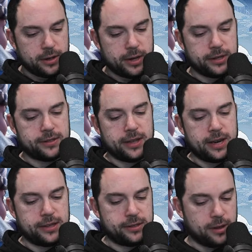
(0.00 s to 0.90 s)
It
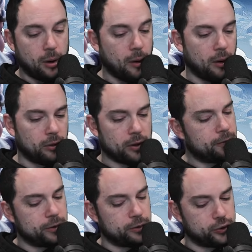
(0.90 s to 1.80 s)
is the all
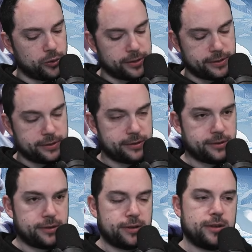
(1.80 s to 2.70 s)
of your
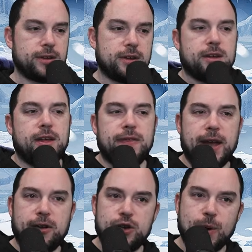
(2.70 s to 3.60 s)
choices. And
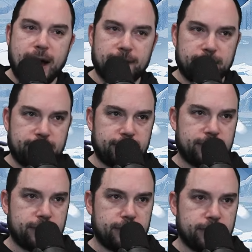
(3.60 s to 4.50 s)
there you have it.
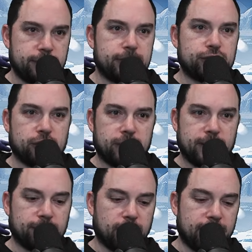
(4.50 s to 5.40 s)
The
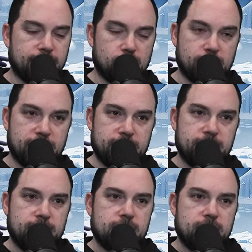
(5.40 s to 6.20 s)
journey of light, everybody.